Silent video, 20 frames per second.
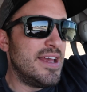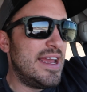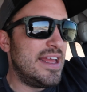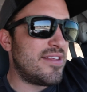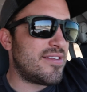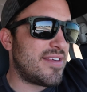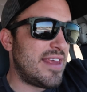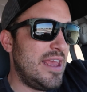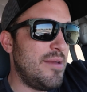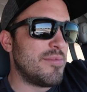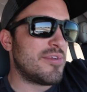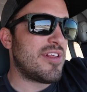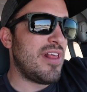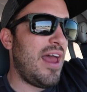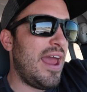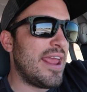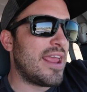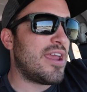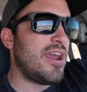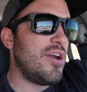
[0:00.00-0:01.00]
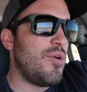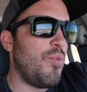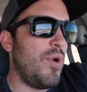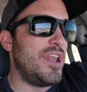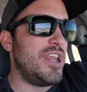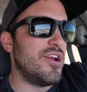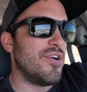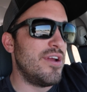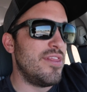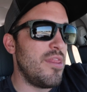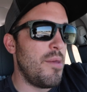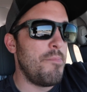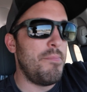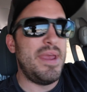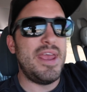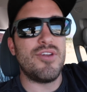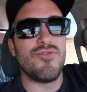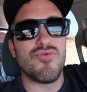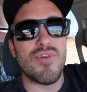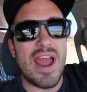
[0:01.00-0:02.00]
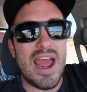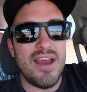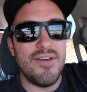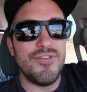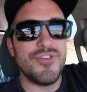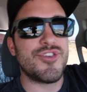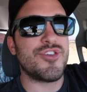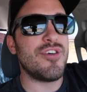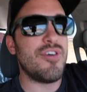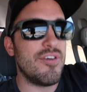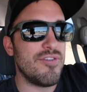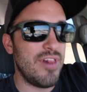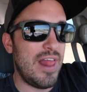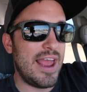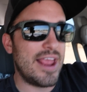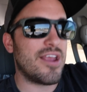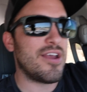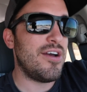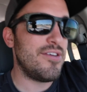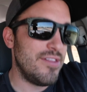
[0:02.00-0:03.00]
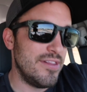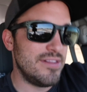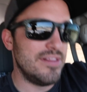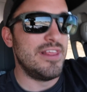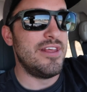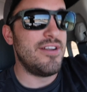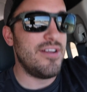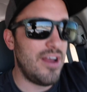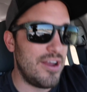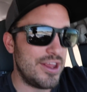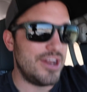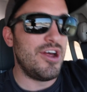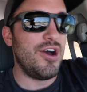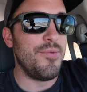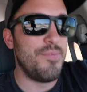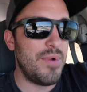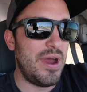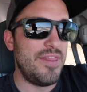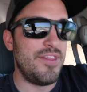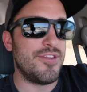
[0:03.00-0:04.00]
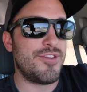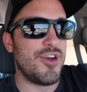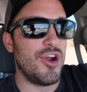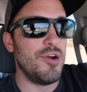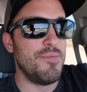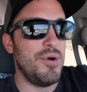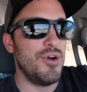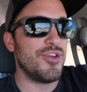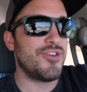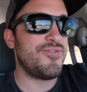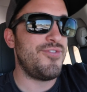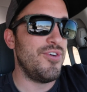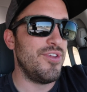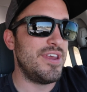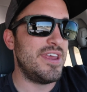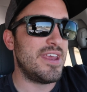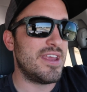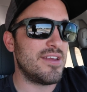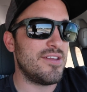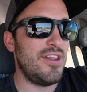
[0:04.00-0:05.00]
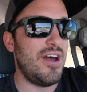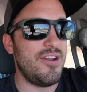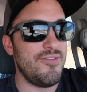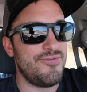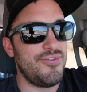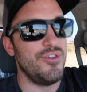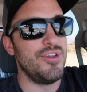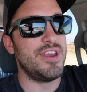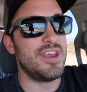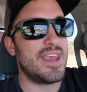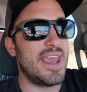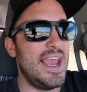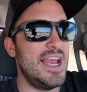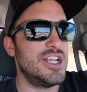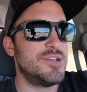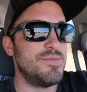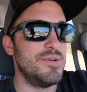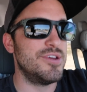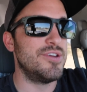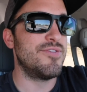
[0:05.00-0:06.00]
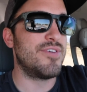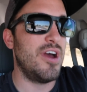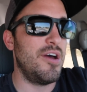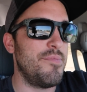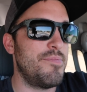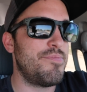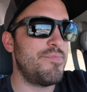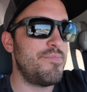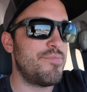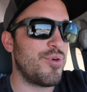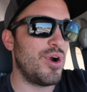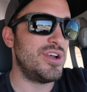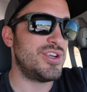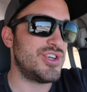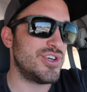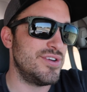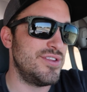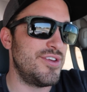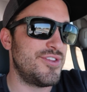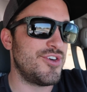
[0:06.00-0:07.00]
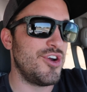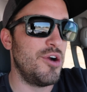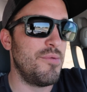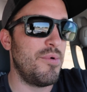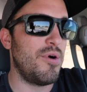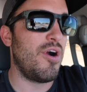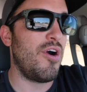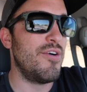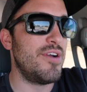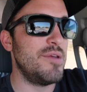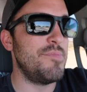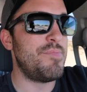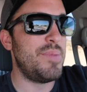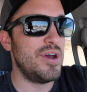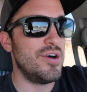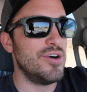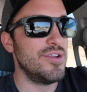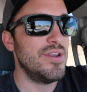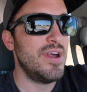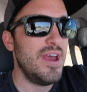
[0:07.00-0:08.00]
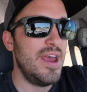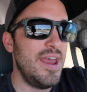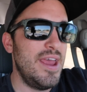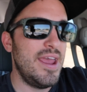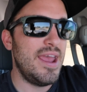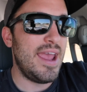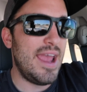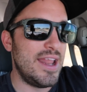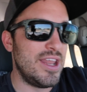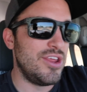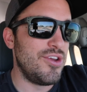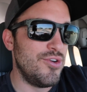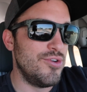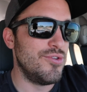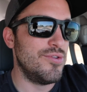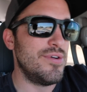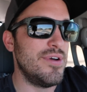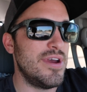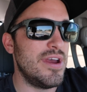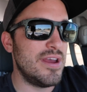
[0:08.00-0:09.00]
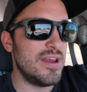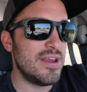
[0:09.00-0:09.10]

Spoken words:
It seems like when you're in the mid revs, like, you know, and the turbo's not fully engaged, but you've got pressure in the turbo already built, and you